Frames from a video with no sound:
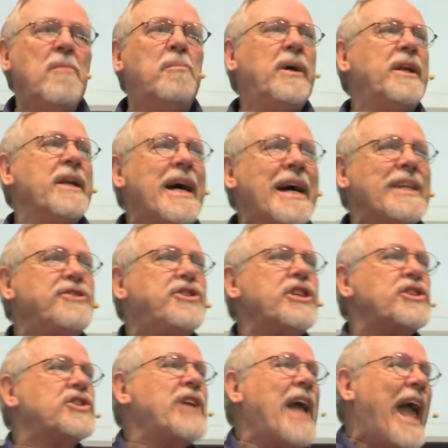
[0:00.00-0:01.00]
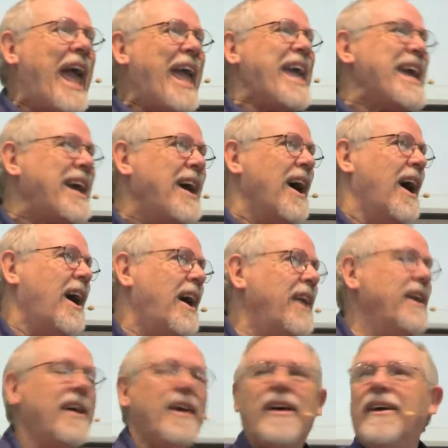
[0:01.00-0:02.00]
But not just a
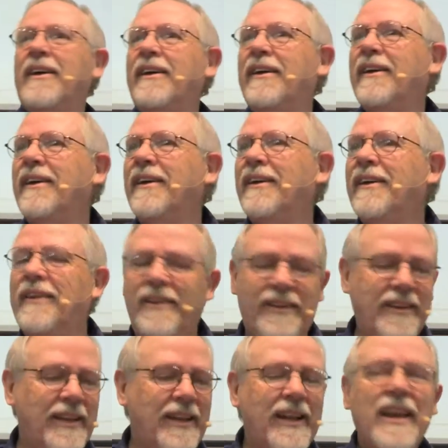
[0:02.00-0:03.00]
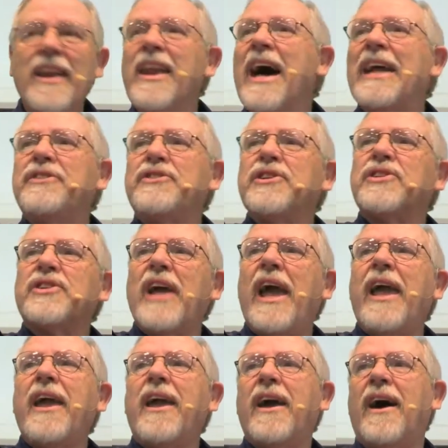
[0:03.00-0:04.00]
God, not just
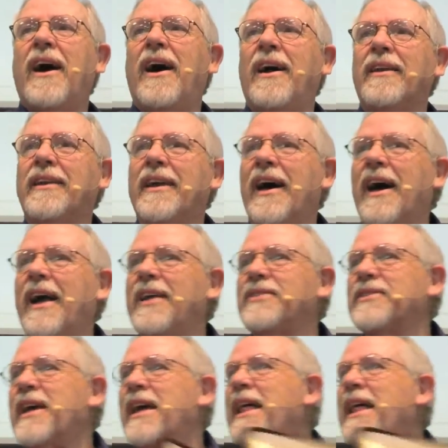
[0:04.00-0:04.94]
a God, guys,